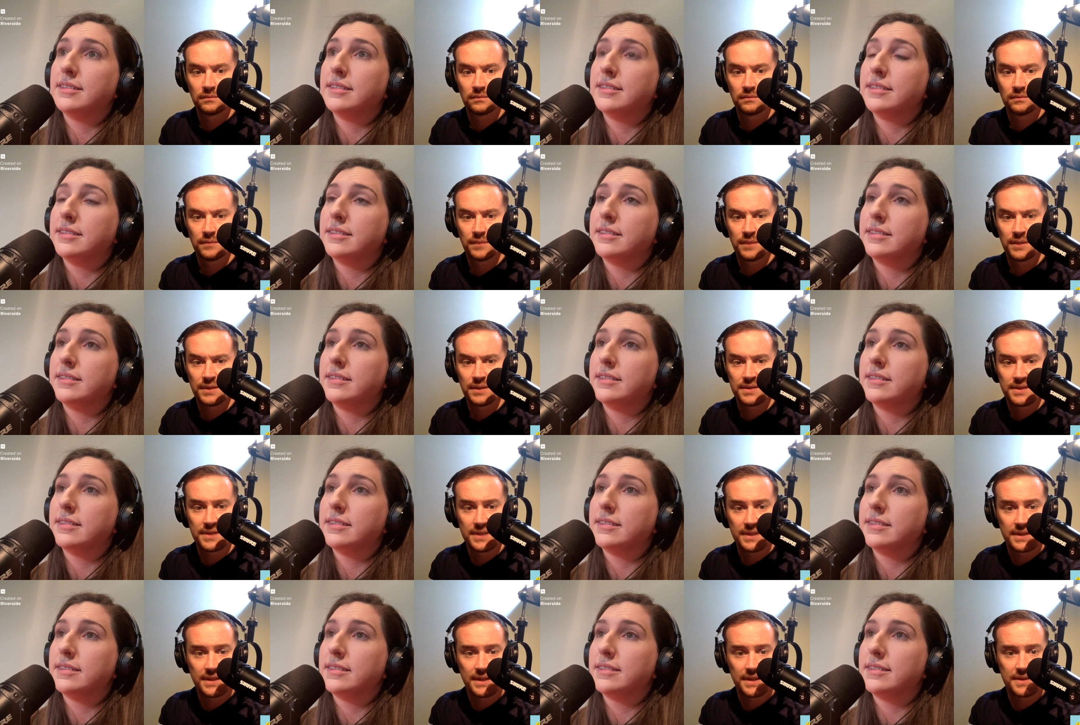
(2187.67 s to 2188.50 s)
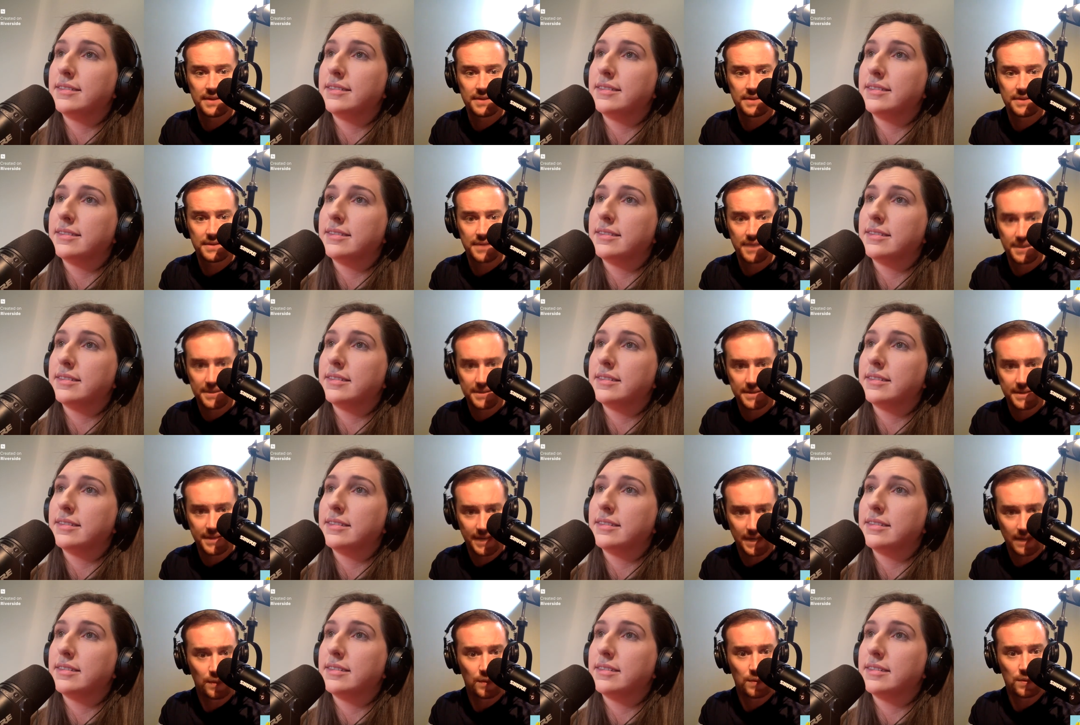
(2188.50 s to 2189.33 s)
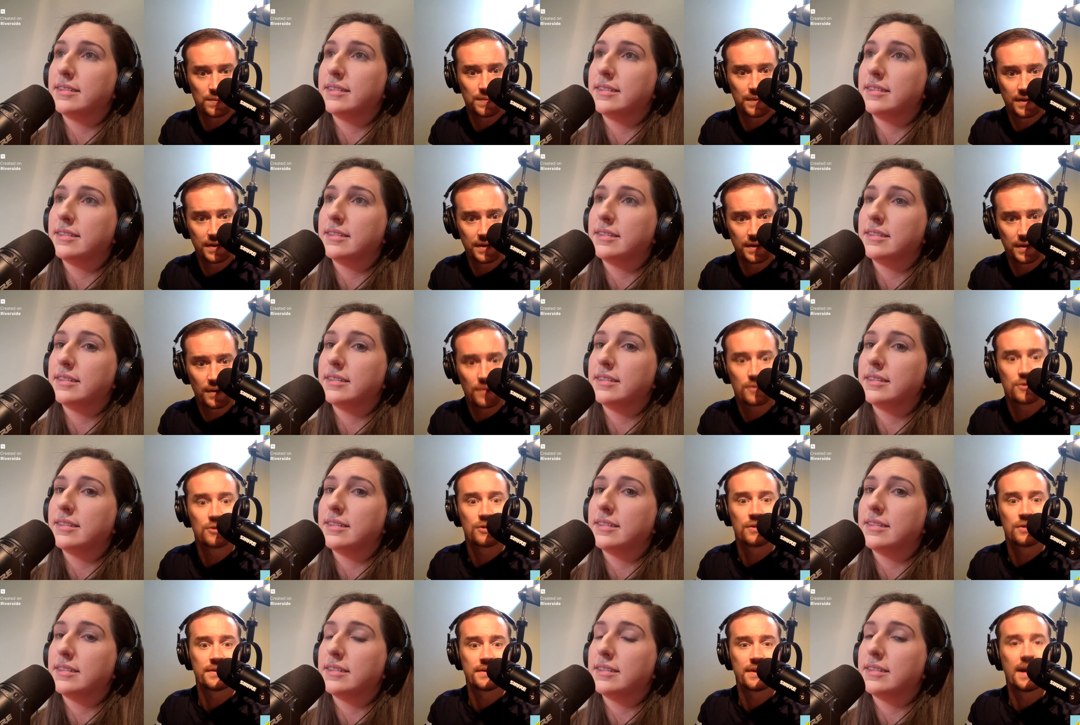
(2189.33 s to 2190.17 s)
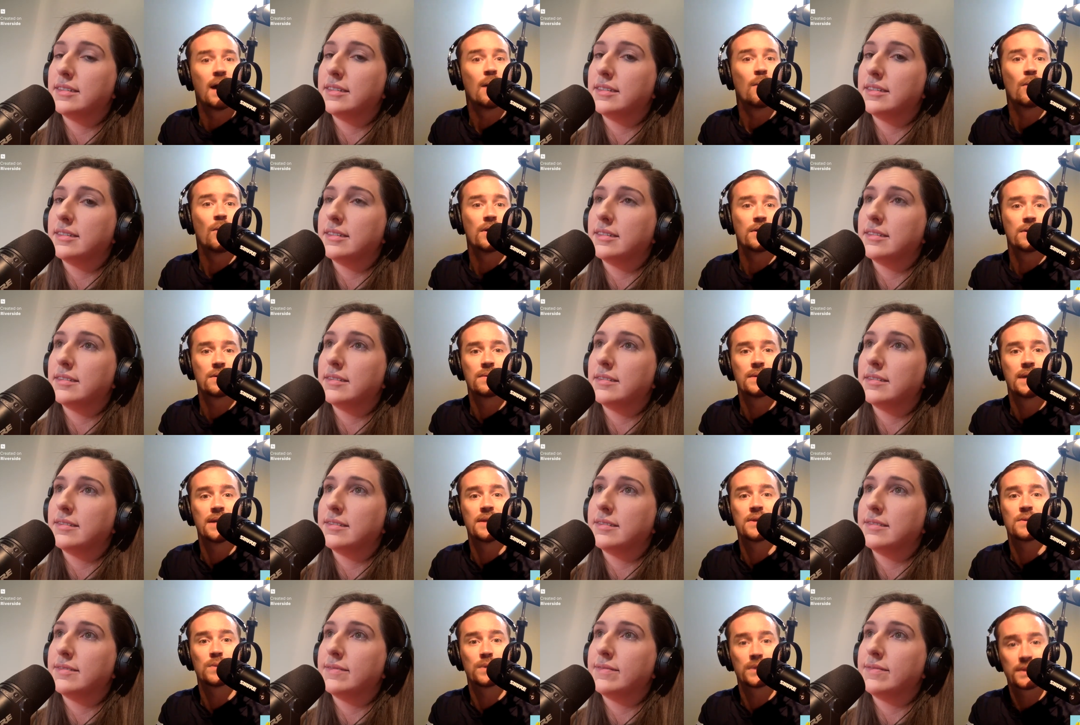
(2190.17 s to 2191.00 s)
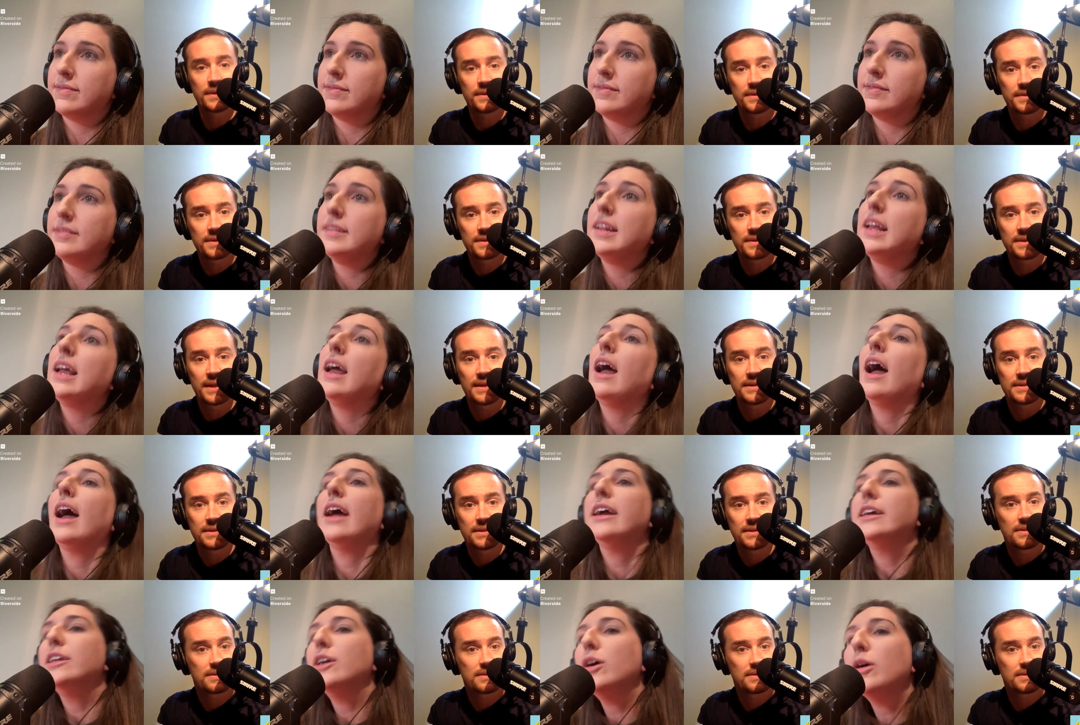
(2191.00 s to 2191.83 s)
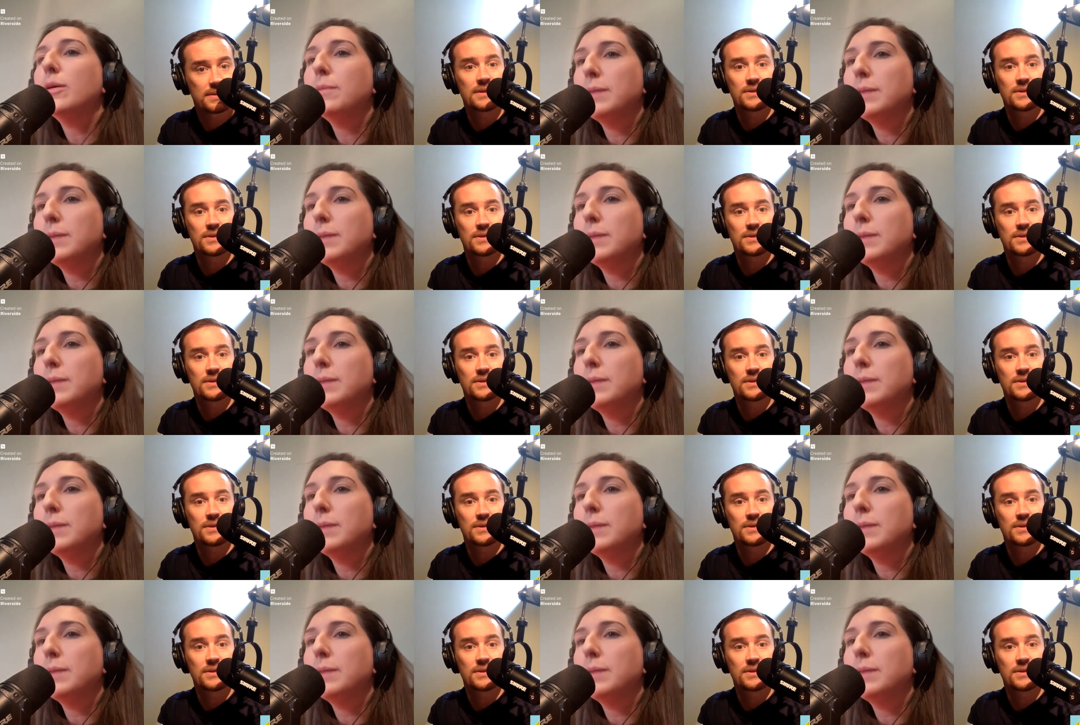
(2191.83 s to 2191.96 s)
Speaker 1: But the sea tastes disgusting. Anyone who's been to the ocean does not want to taste what the sea tastes. I know,